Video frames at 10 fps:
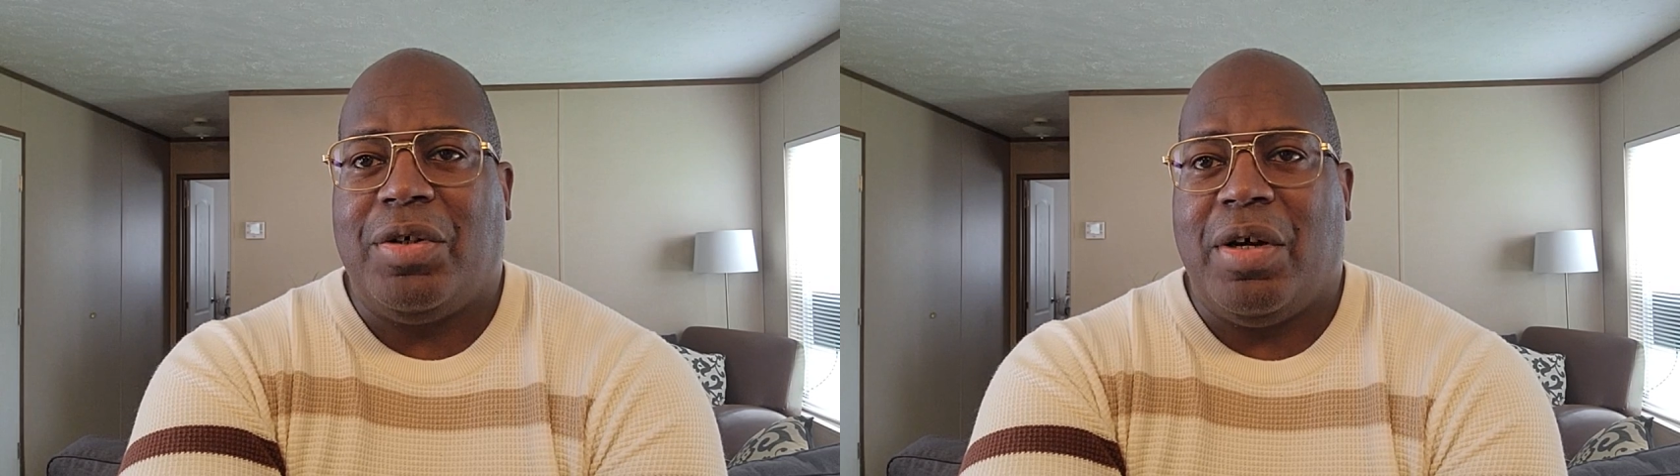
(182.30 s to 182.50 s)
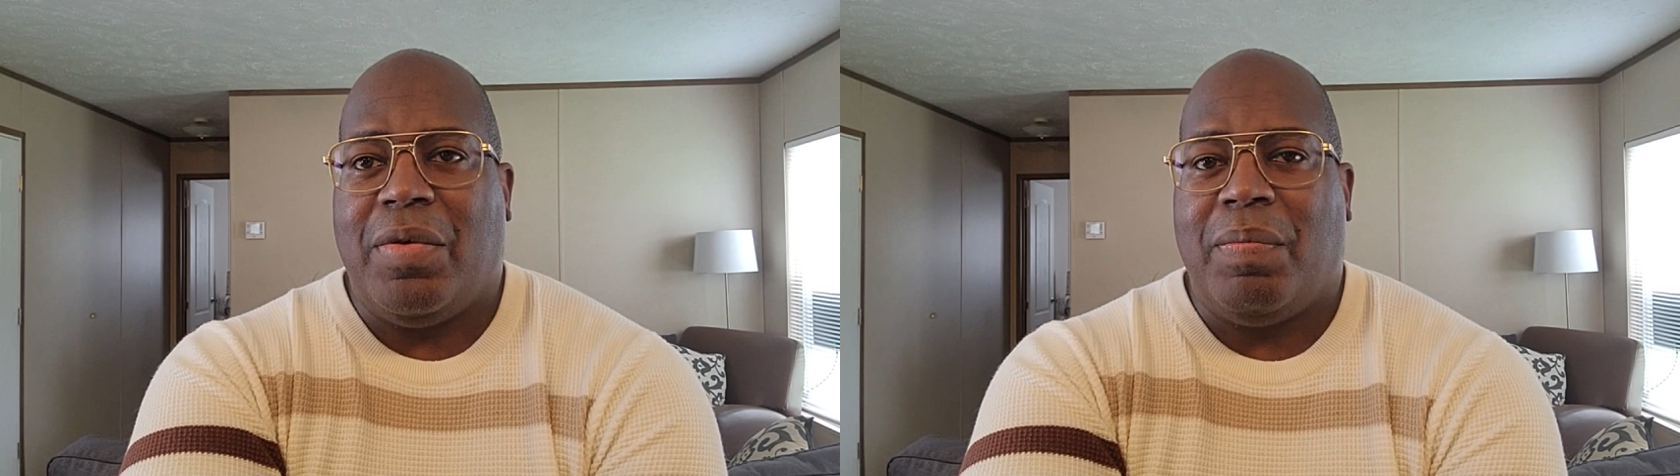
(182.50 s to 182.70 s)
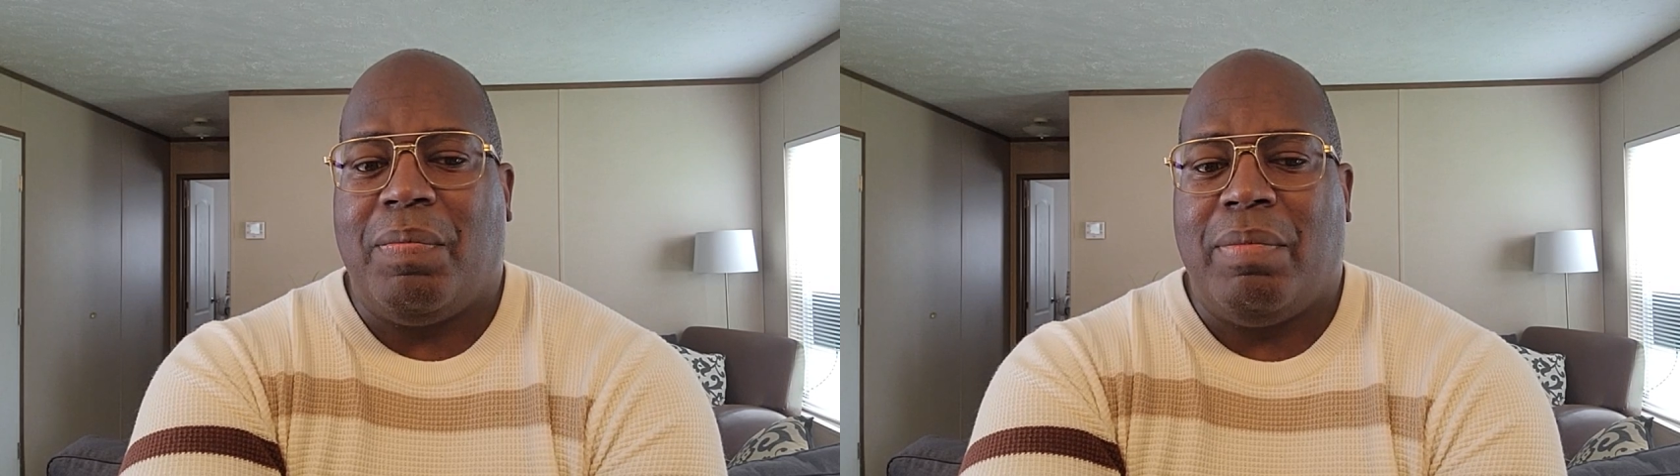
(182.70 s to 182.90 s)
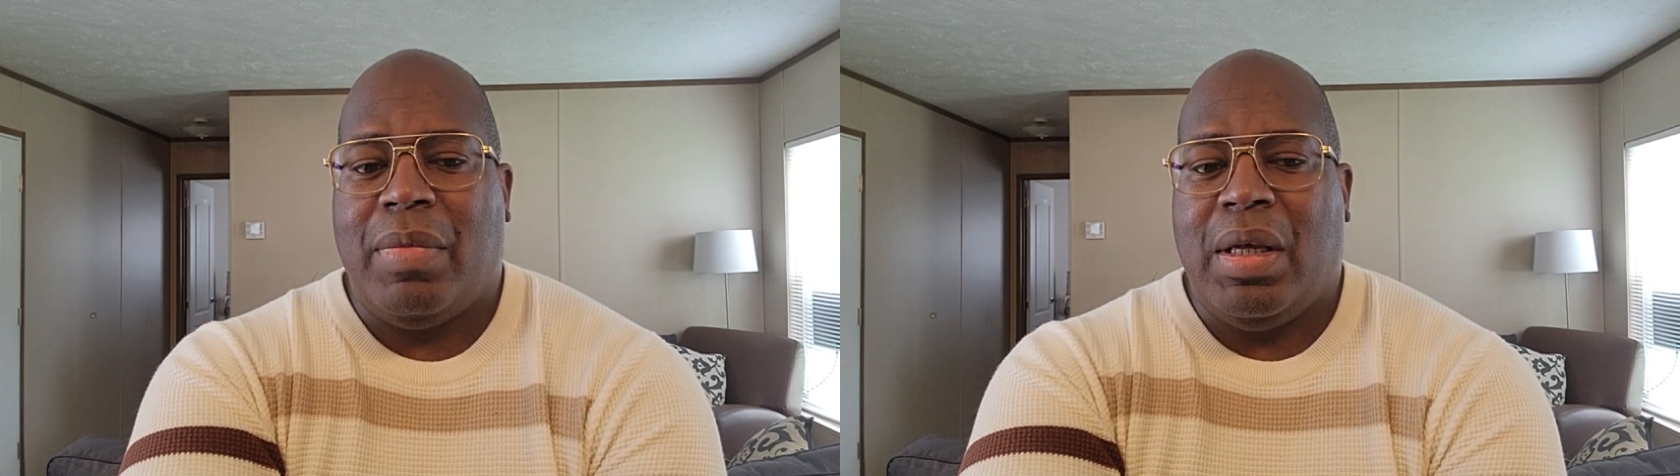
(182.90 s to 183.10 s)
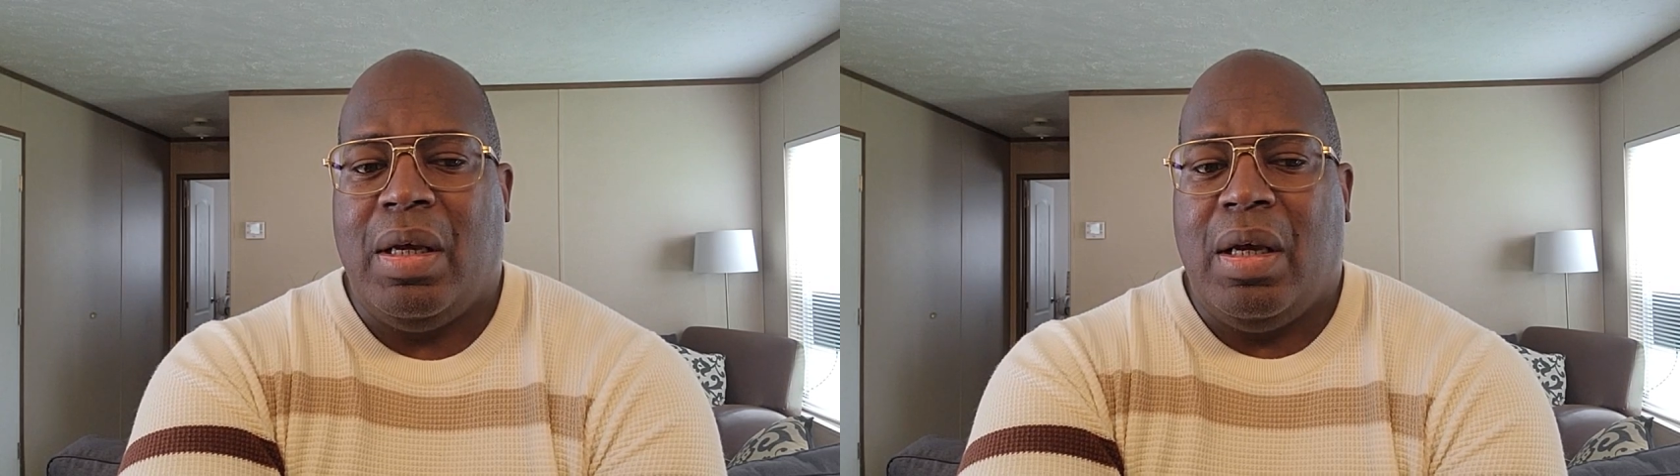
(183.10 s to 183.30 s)
show.
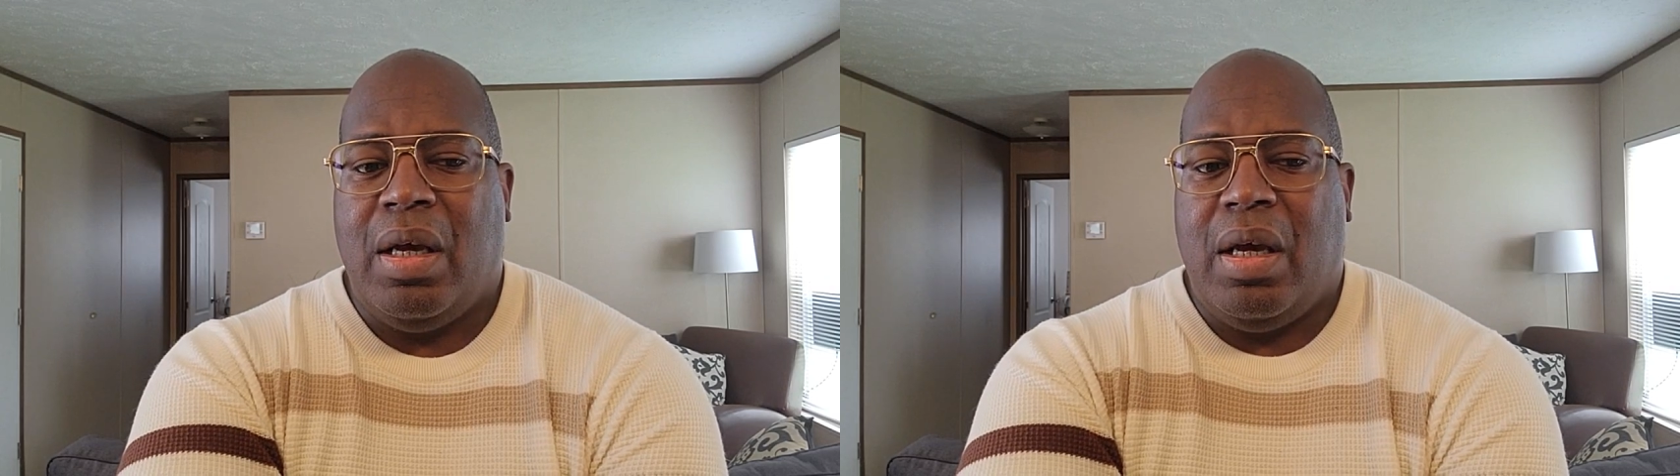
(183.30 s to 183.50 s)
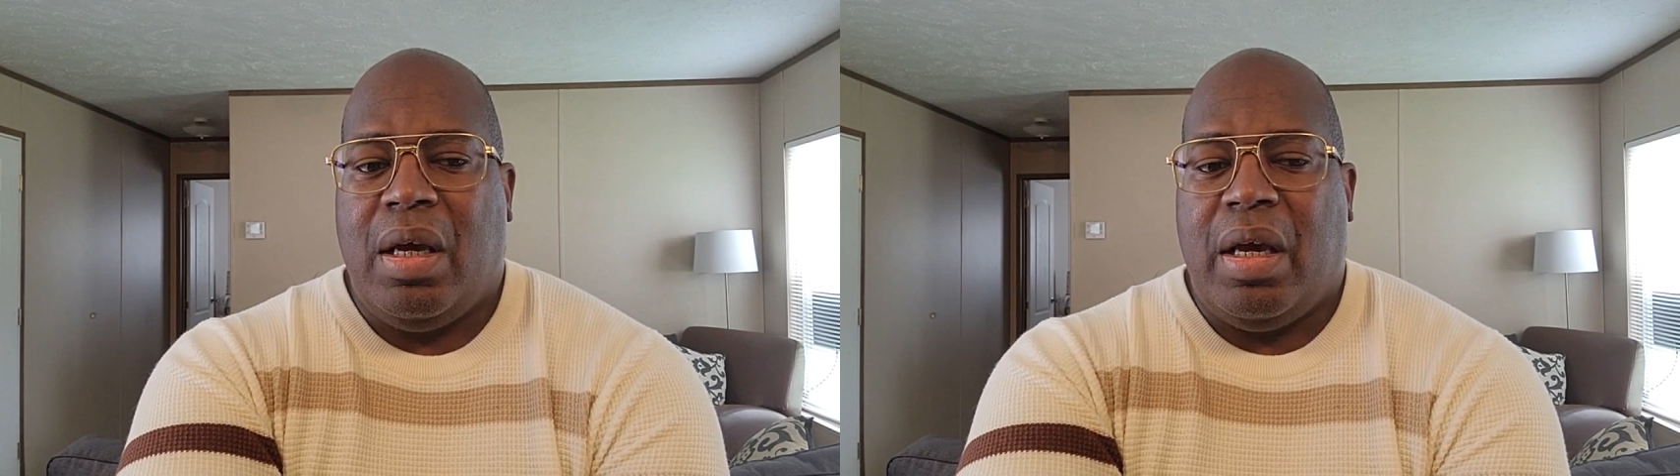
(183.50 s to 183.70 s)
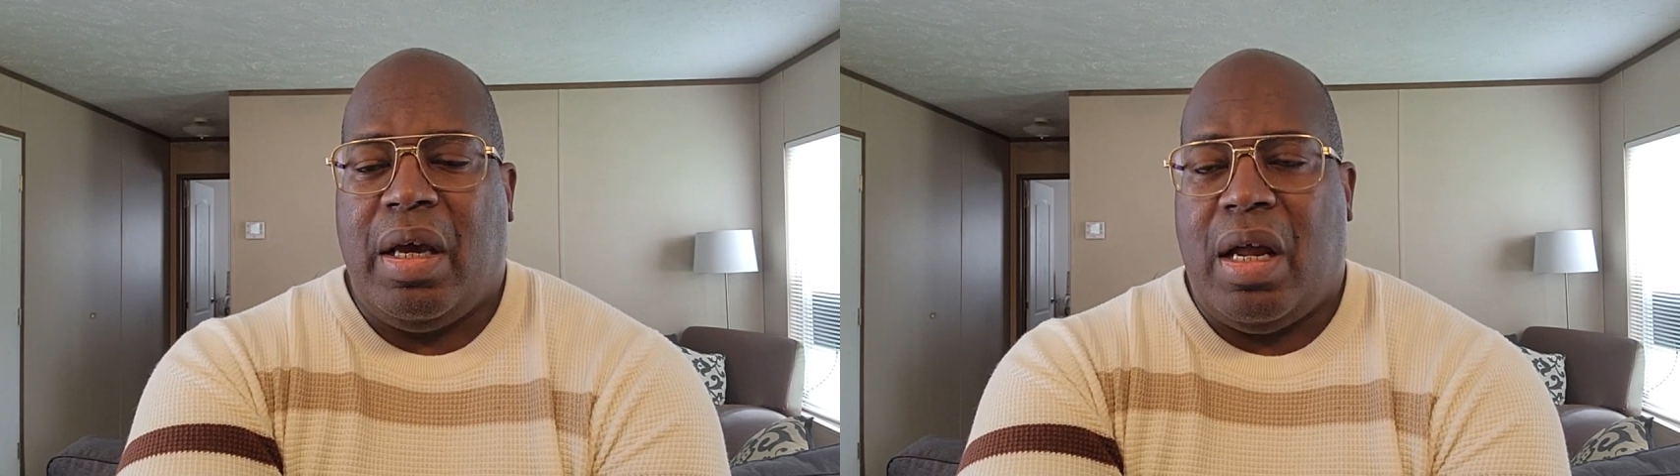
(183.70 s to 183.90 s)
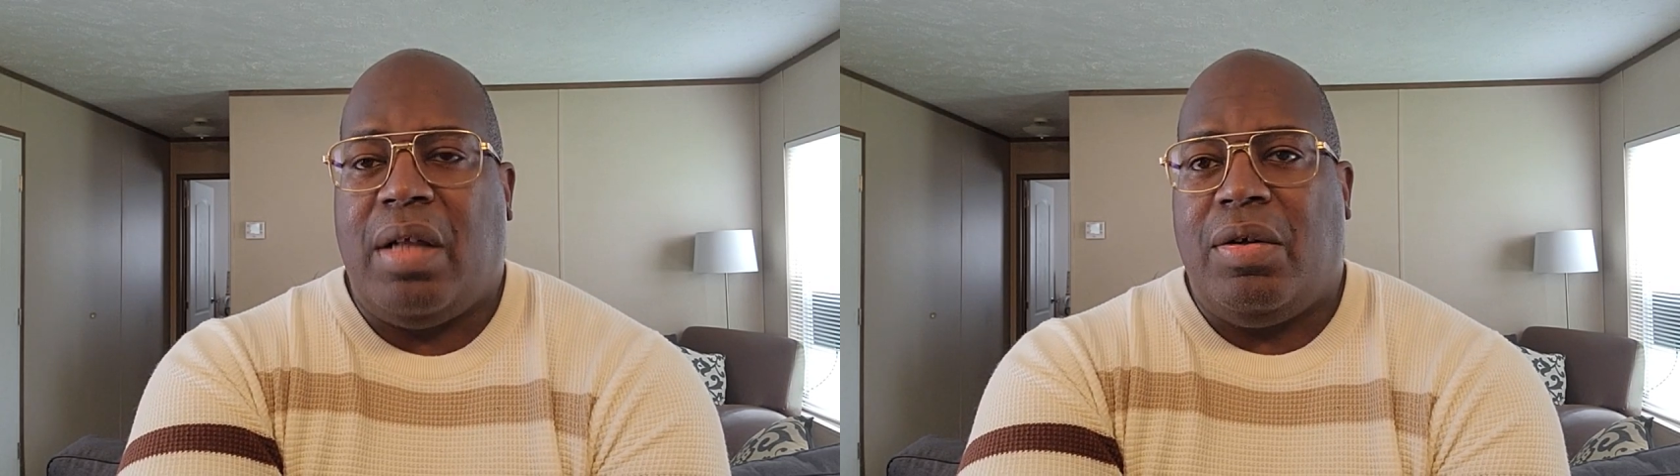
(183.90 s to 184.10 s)
And I